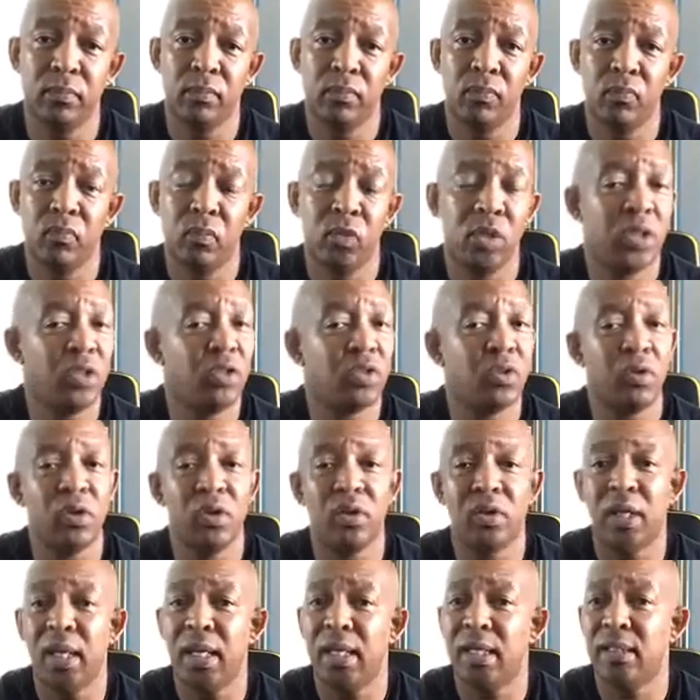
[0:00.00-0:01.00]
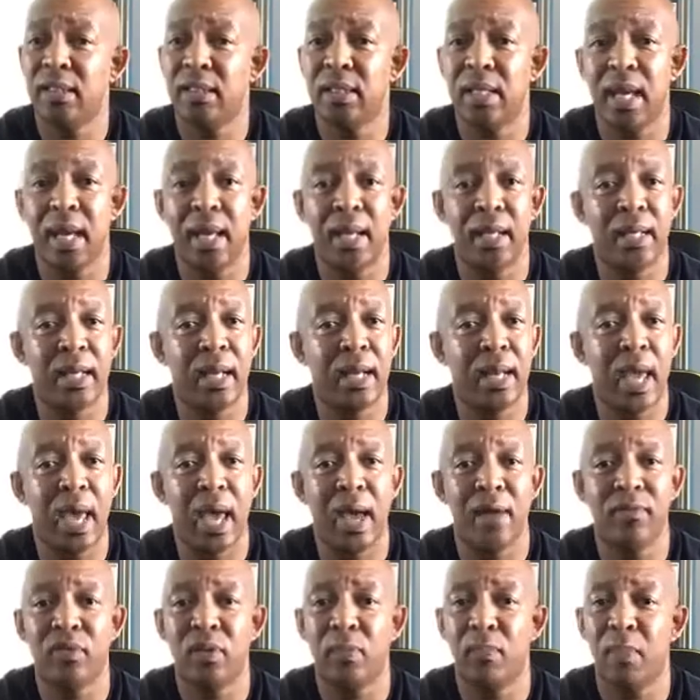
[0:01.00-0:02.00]
These are the things that
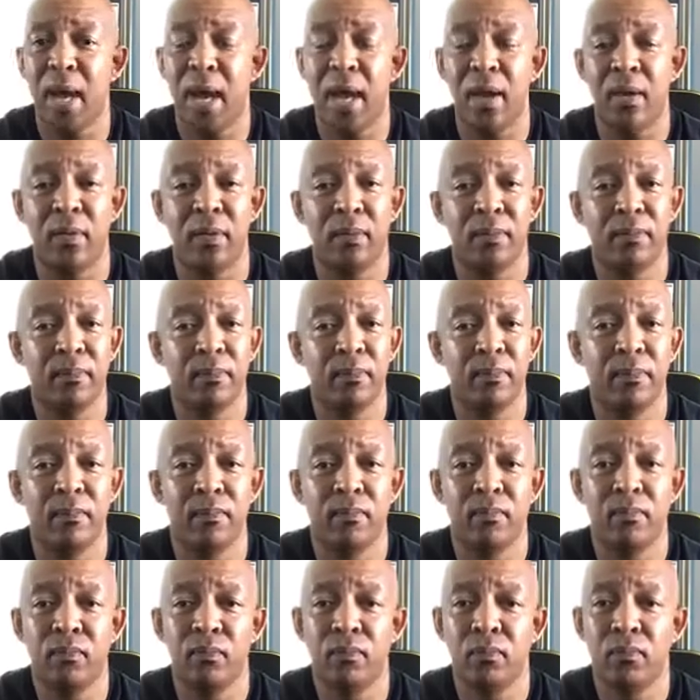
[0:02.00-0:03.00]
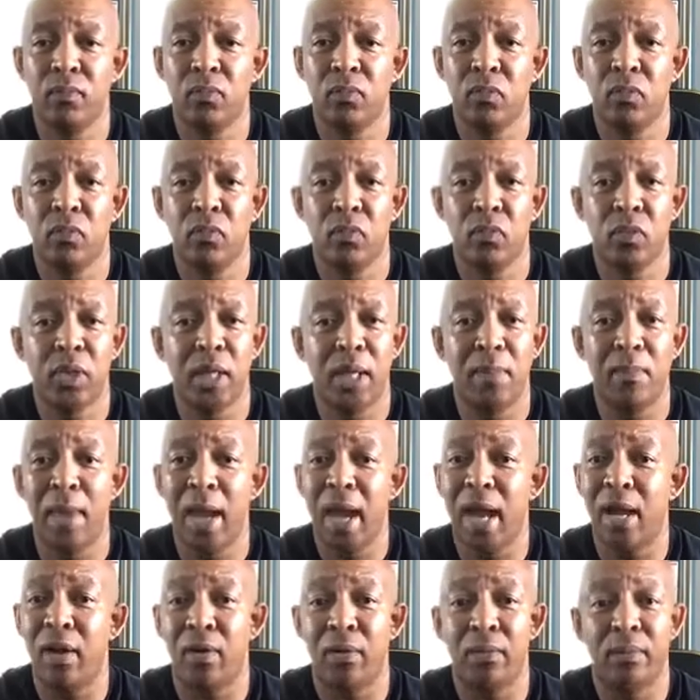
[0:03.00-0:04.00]
have to matter. They
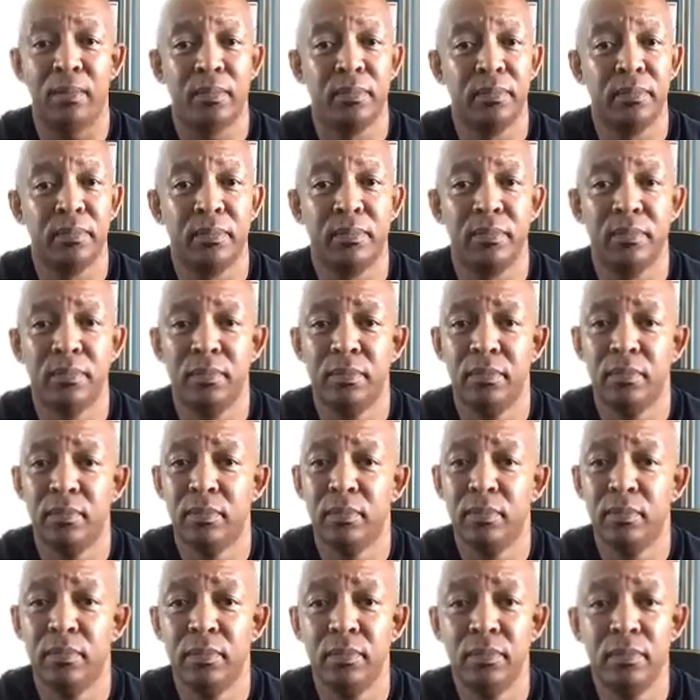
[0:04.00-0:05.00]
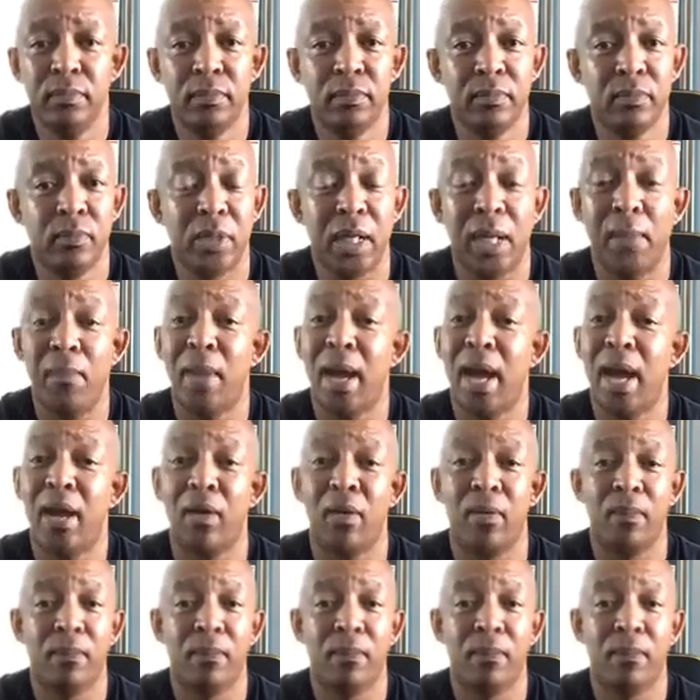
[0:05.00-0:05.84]
matter. They matter.